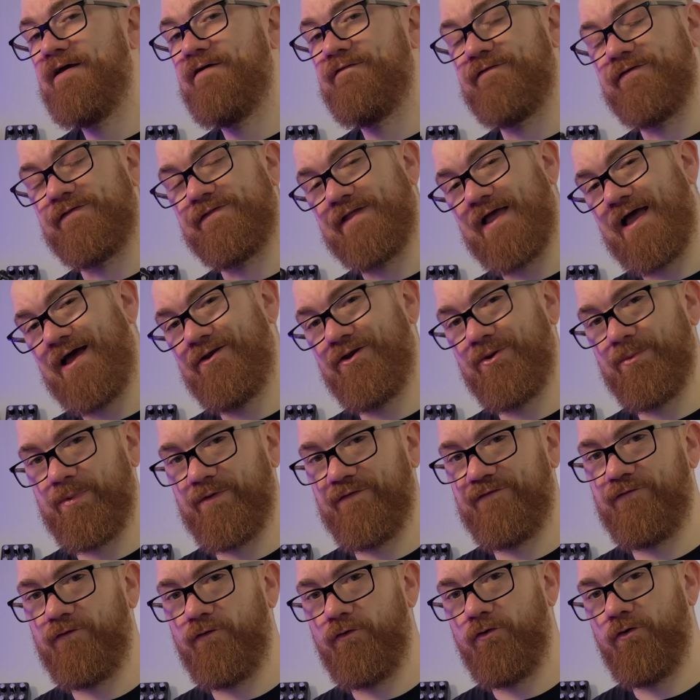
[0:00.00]
for sound number
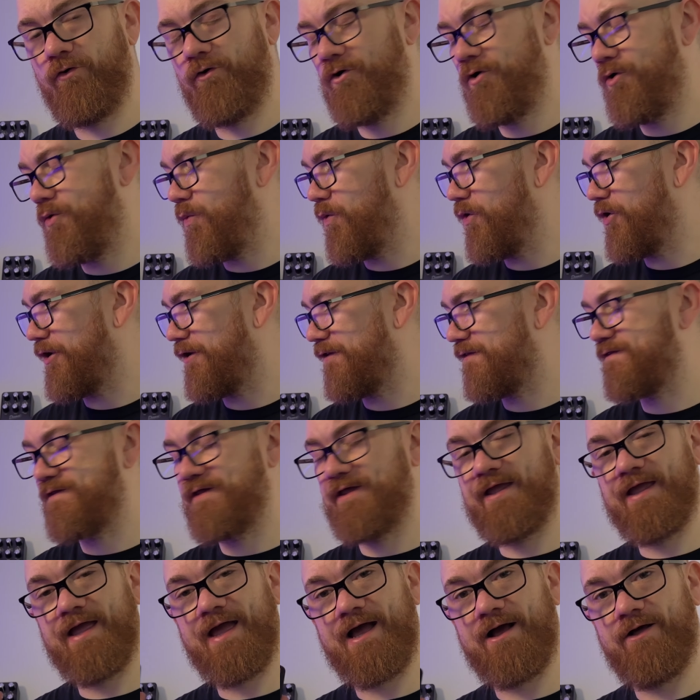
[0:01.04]
4, we're going to
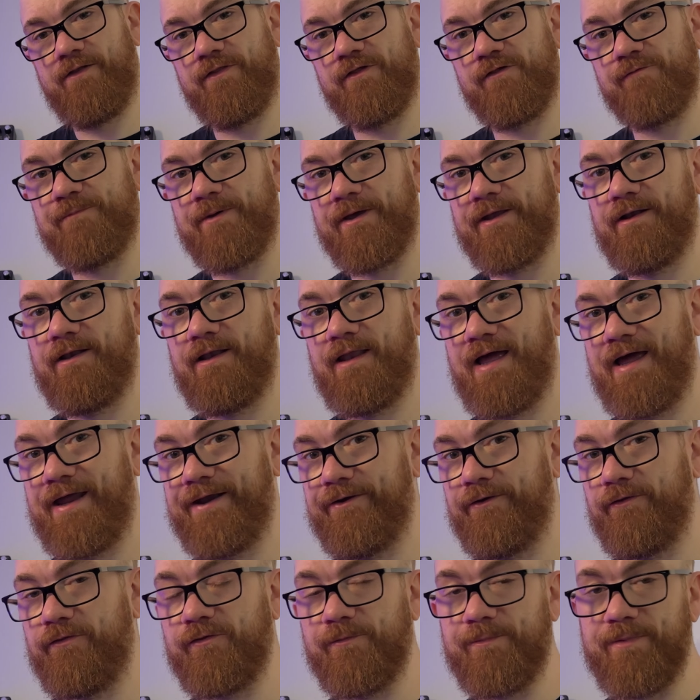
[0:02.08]
see how this pedal
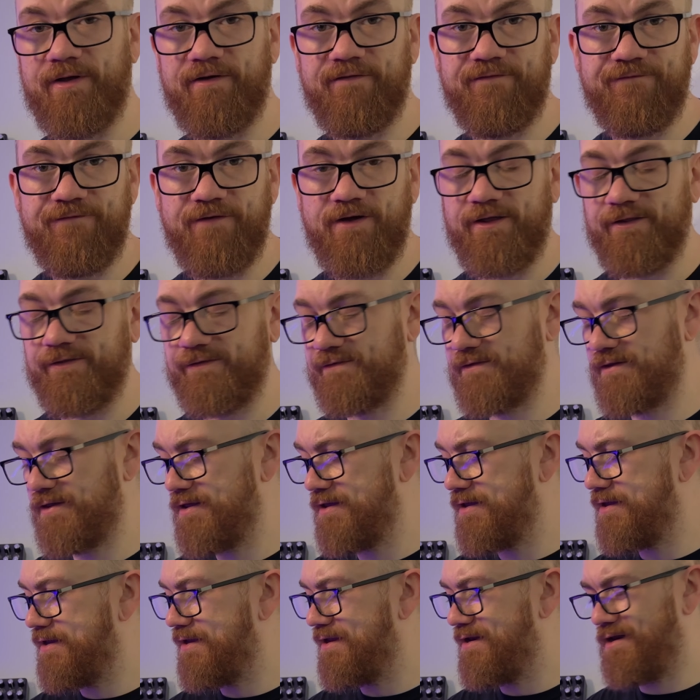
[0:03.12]
handles a bit of fuzz.
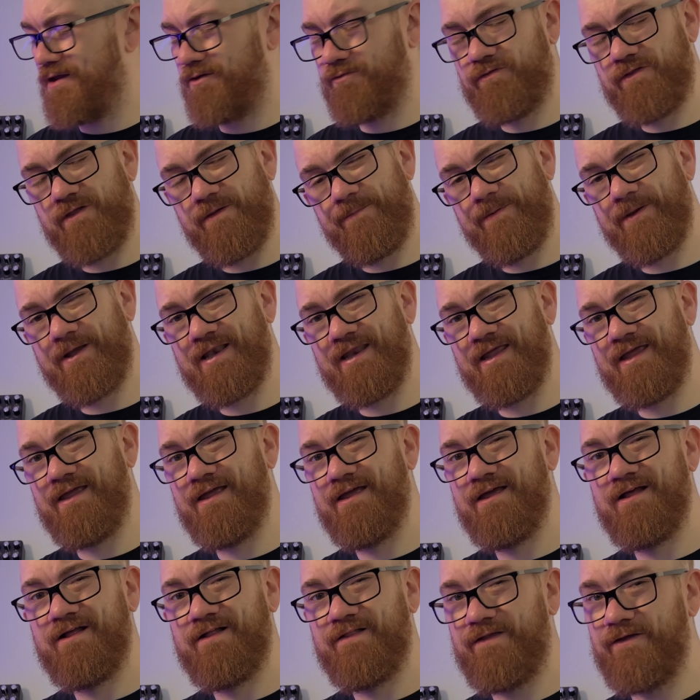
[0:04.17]
Now
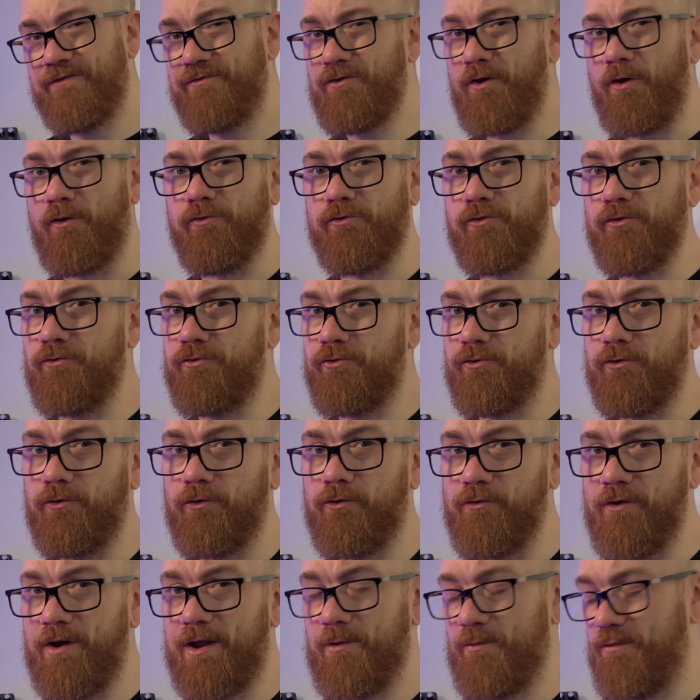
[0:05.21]
typically they don't do too
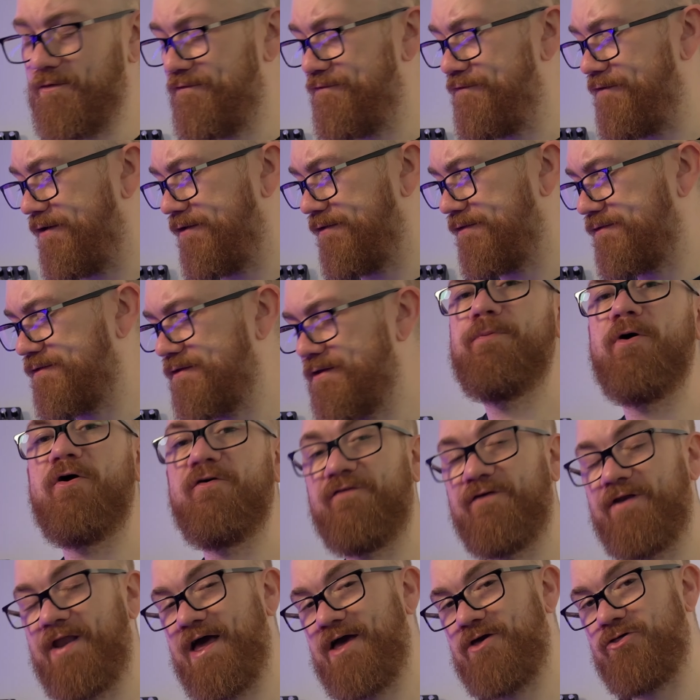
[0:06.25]
great with fuzz,
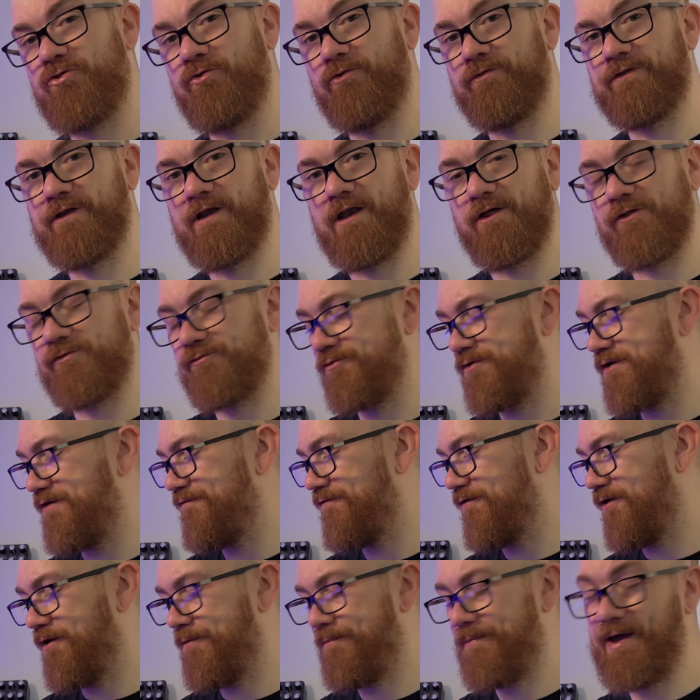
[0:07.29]
both an actual deluxe
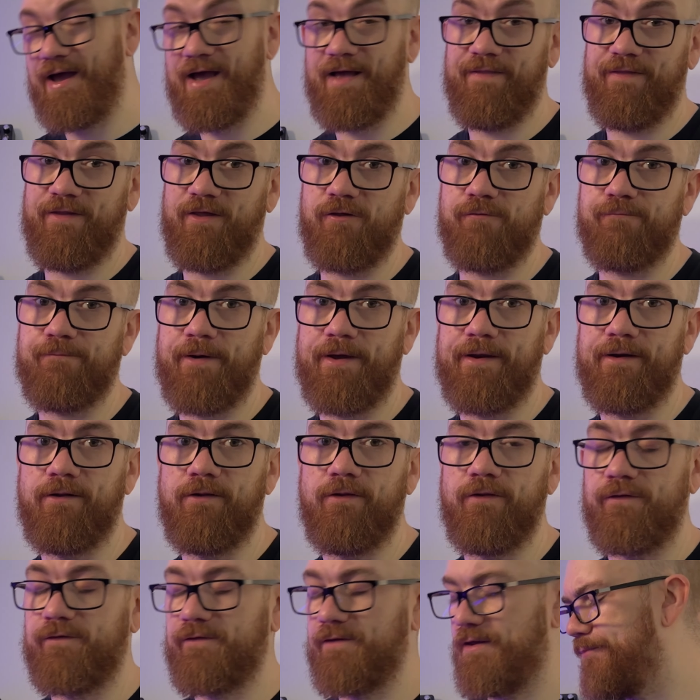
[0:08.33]
reverb and these
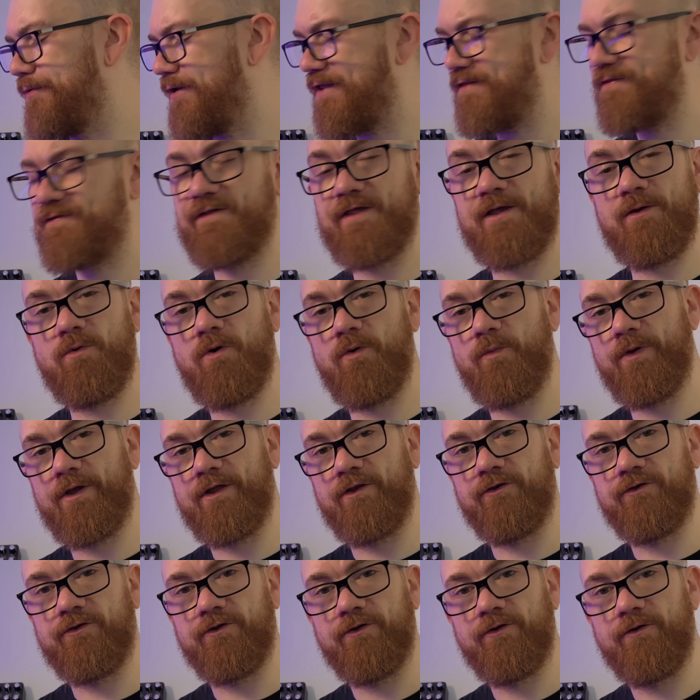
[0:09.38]
pedals, but let's see what we
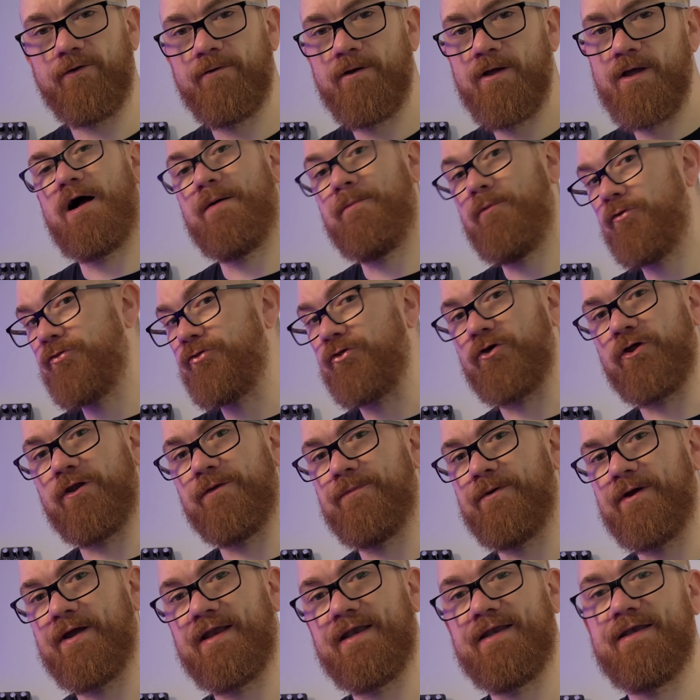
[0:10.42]
can do. I'm also going to
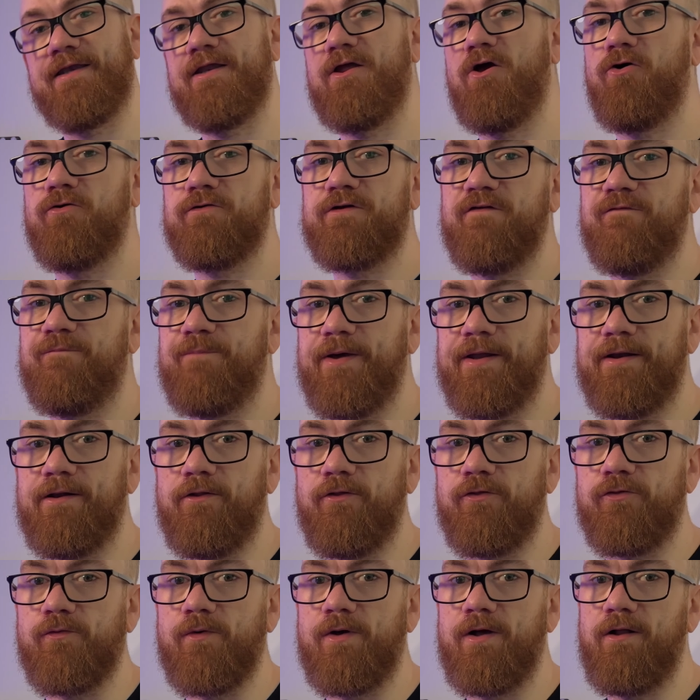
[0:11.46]
bring in the octave pedal
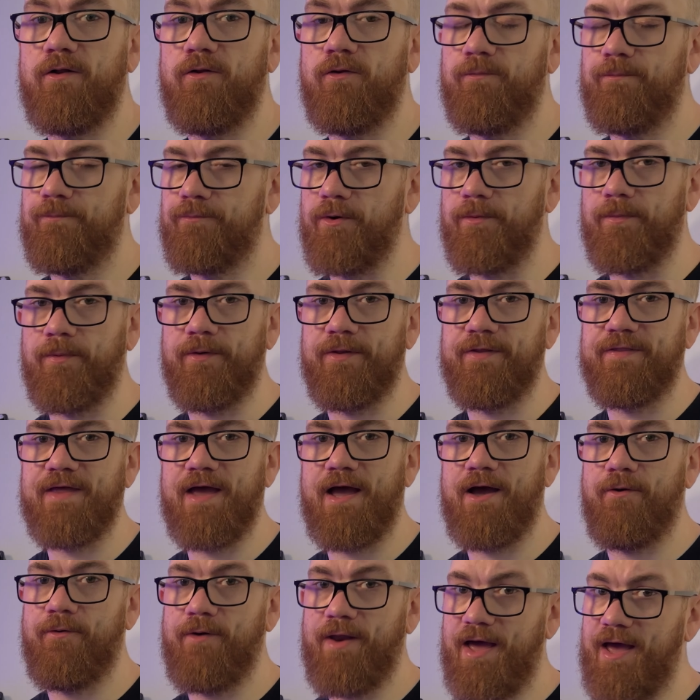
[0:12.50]
as well, probably
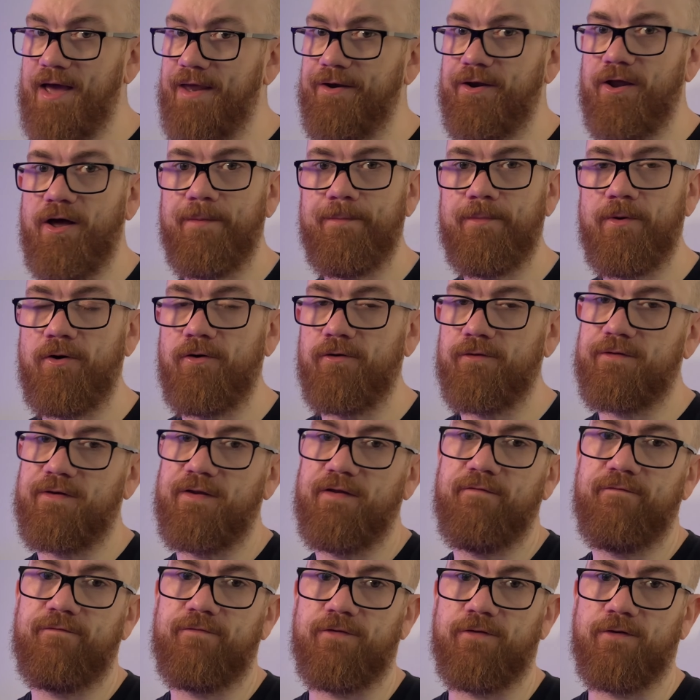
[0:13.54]
down and up
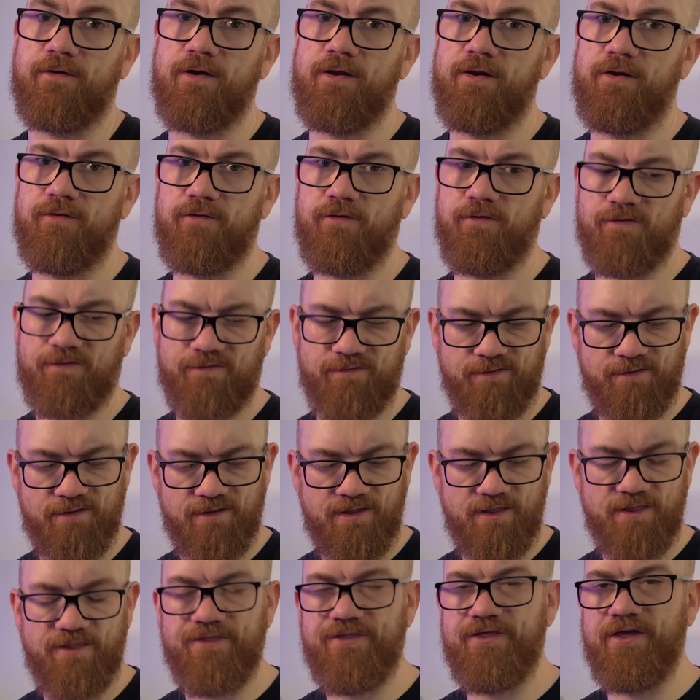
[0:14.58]
octave to kind of just
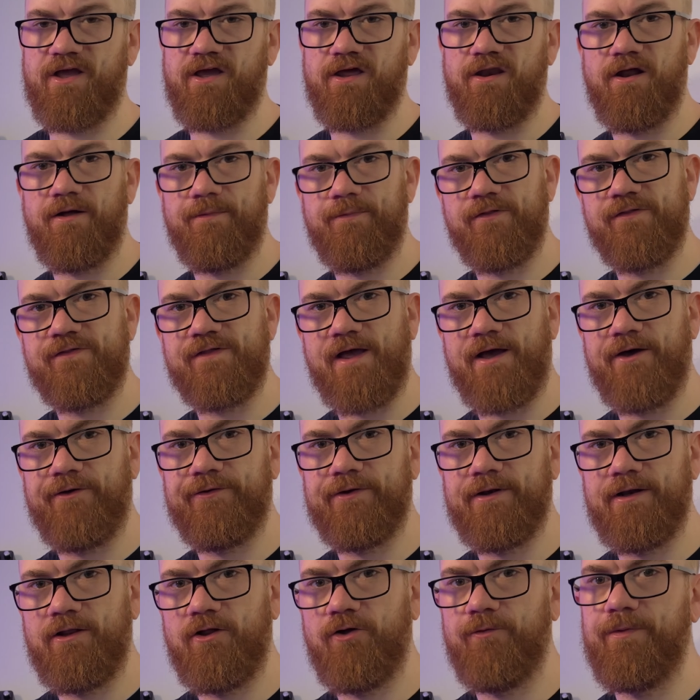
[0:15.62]
thicken up the sound
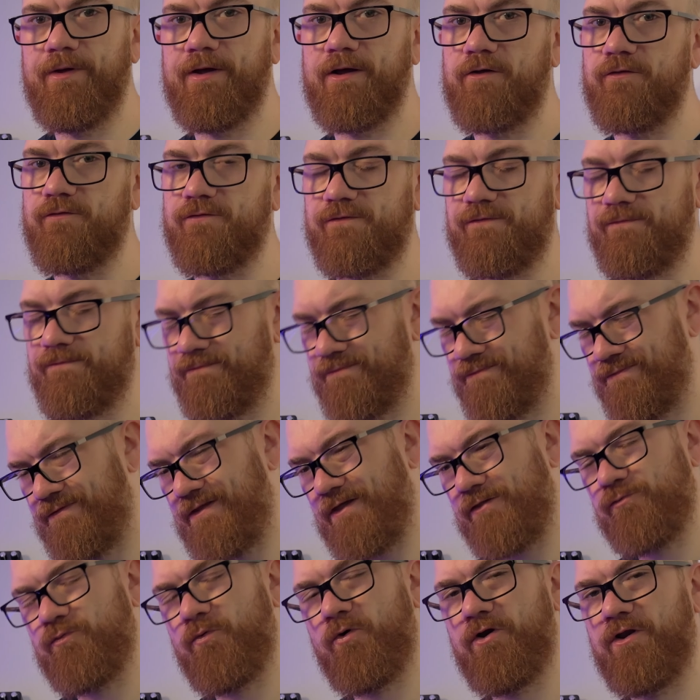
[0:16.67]
a little bit, because
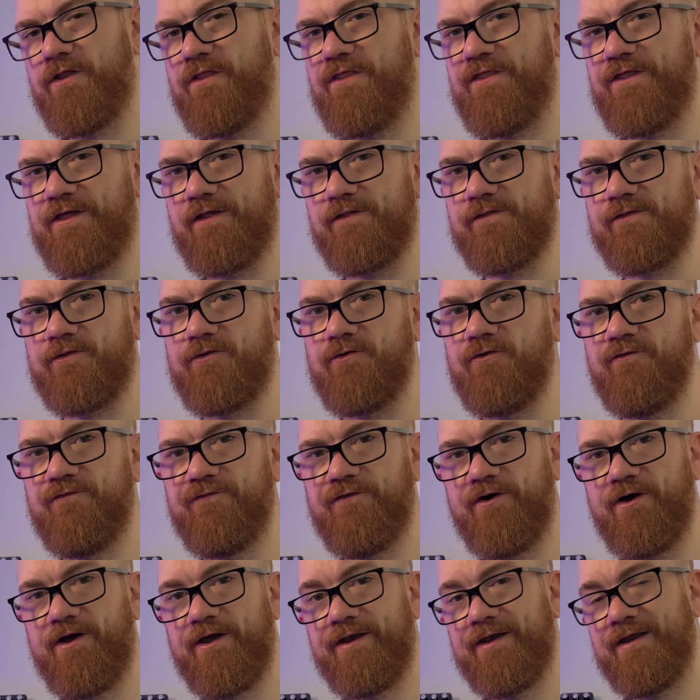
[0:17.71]
that's one of the things I do
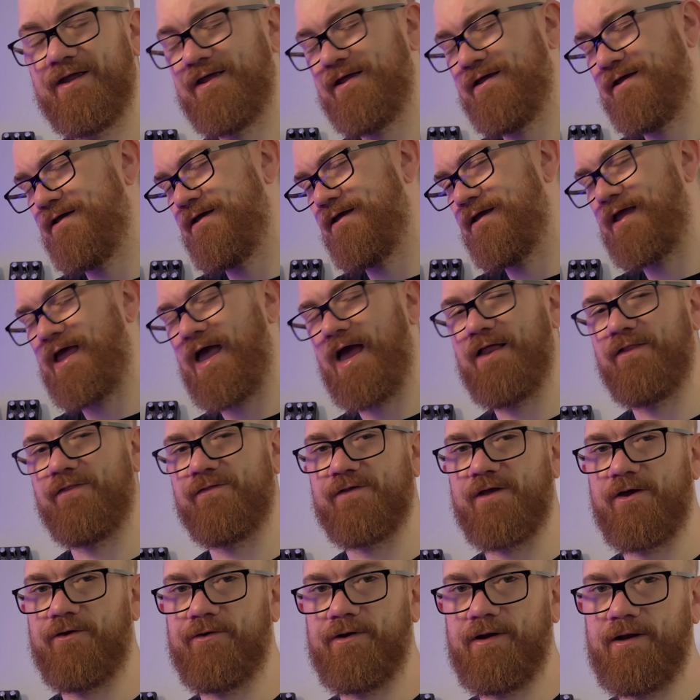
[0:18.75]
find can
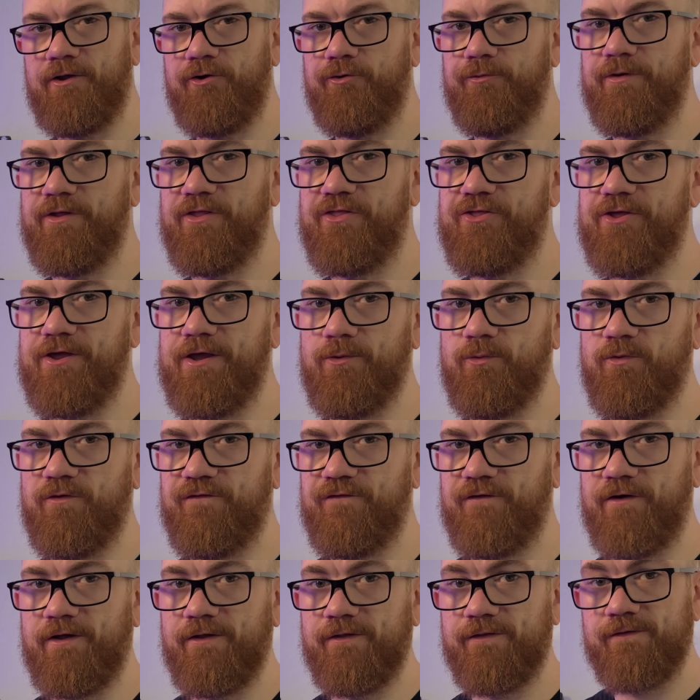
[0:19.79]
sound a little bit thin with
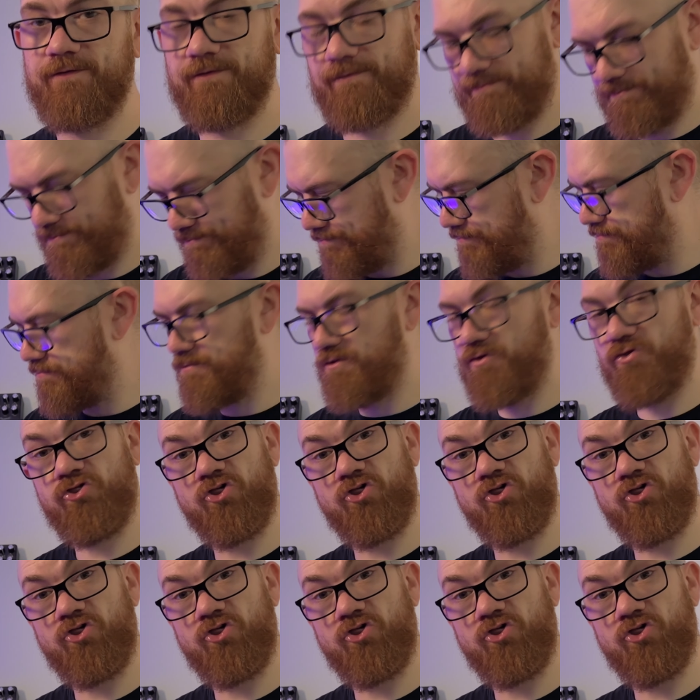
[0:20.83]
fuzz. Let's